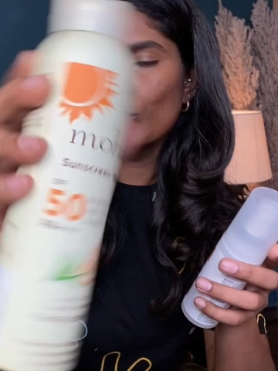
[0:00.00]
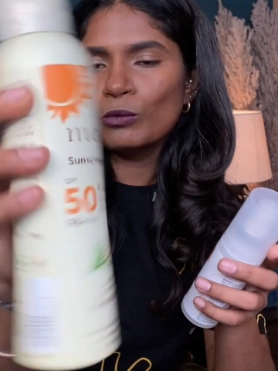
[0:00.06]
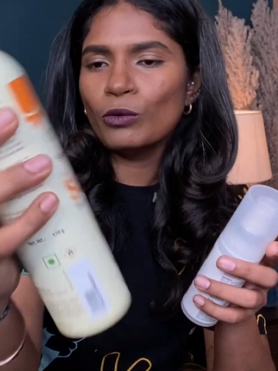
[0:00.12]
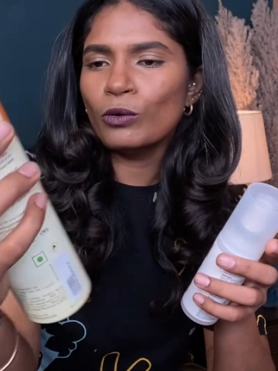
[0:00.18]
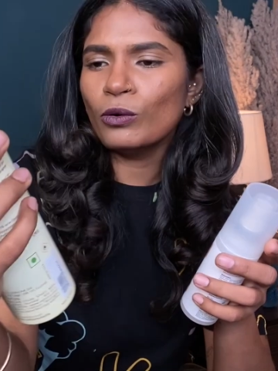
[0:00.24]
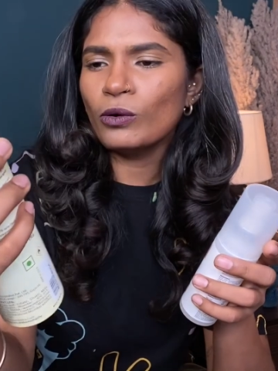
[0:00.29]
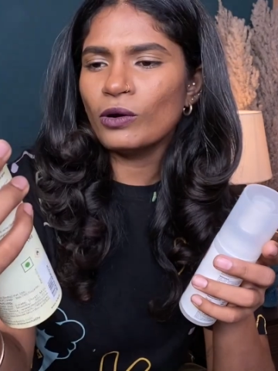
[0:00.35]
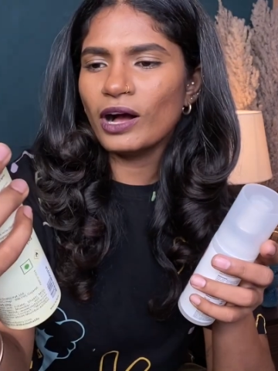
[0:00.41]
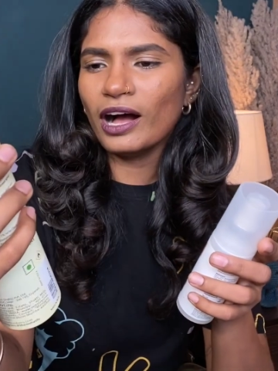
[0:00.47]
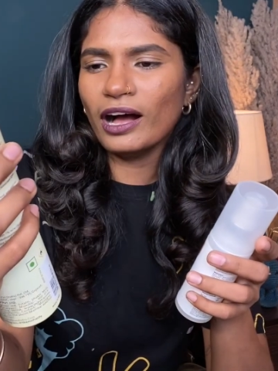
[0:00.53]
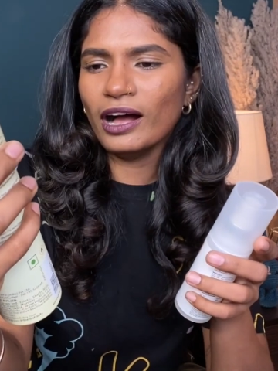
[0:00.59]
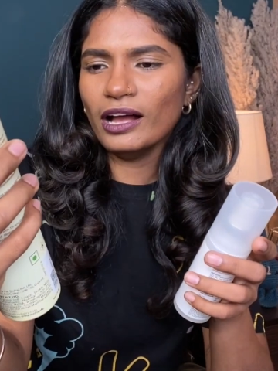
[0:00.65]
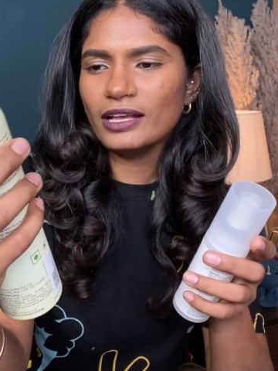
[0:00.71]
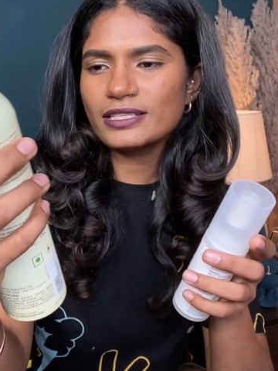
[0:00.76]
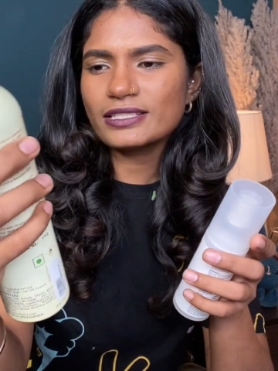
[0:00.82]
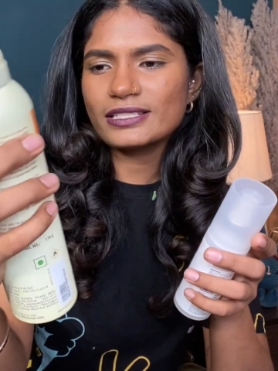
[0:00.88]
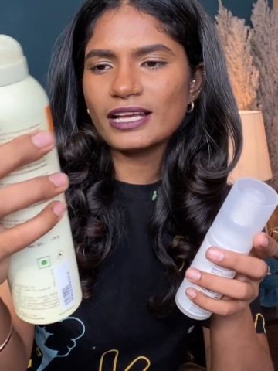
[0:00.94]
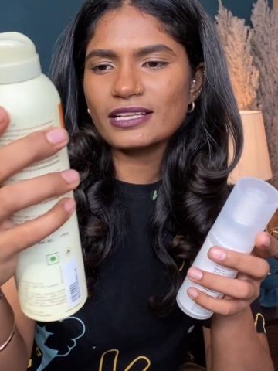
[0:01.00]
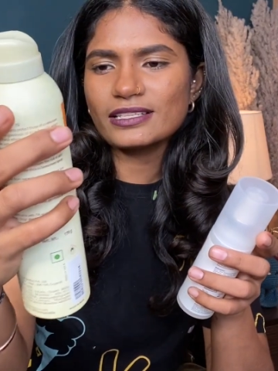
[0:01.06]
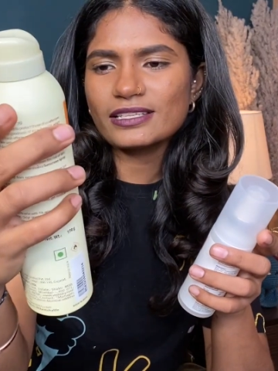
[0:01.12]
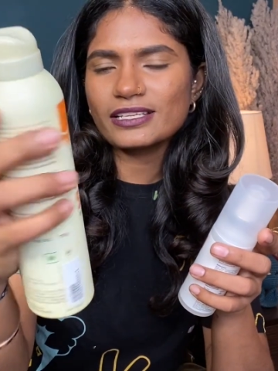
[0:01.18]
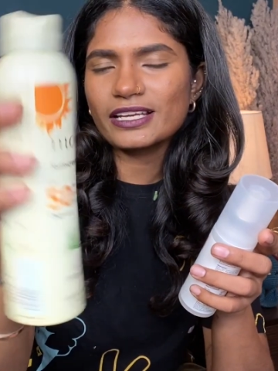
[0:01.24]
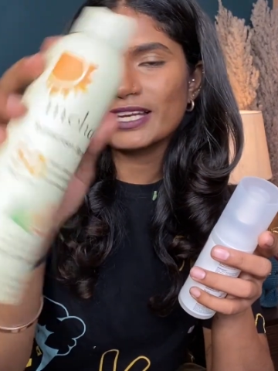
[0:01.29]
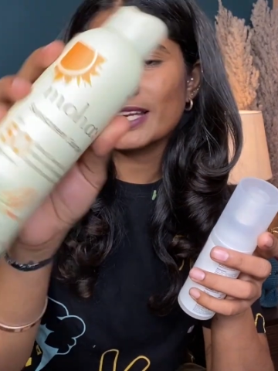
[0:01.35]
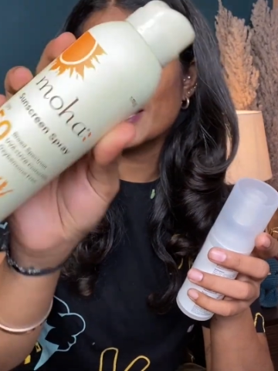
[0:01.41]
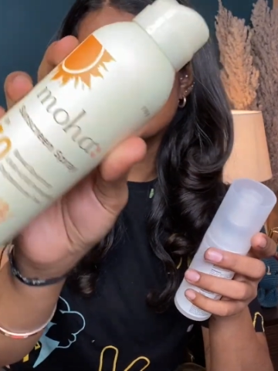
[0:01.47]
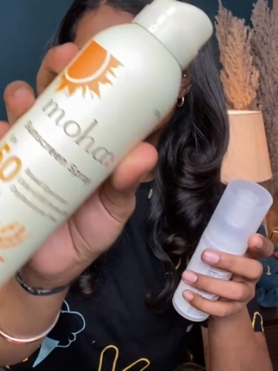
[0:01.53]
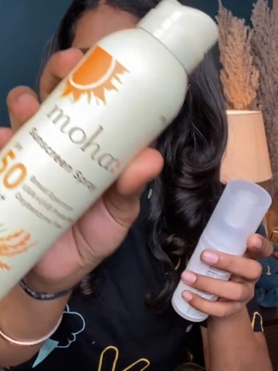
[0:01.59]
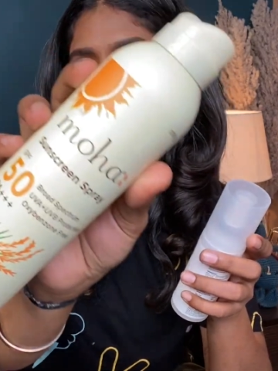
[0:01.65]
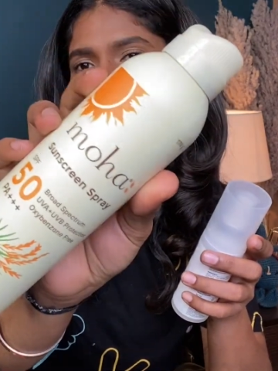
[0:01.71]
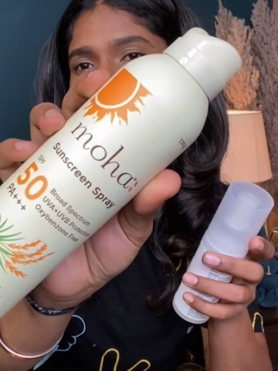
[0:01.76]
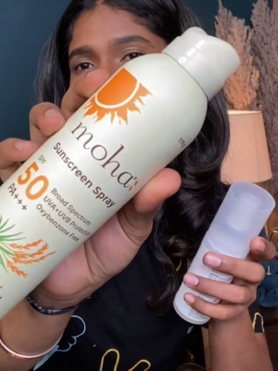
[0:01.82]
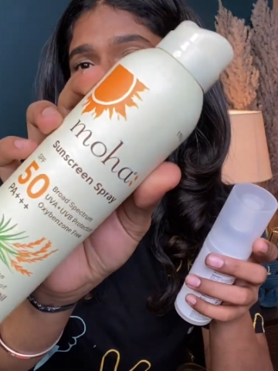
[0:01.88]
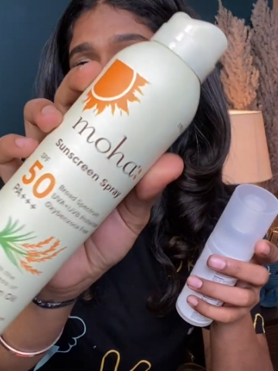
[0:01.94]
Moha sunscreen
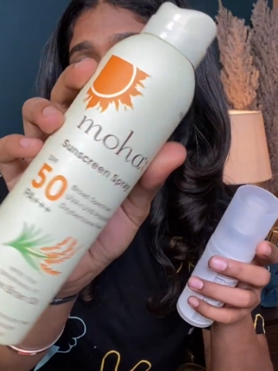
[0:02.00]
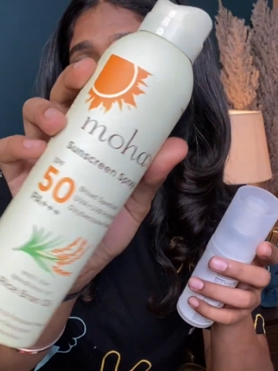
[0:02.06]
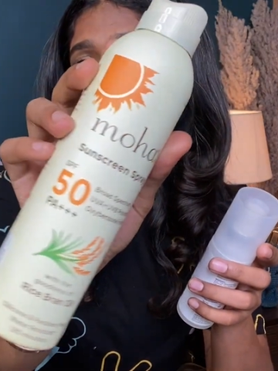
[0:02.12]
spray.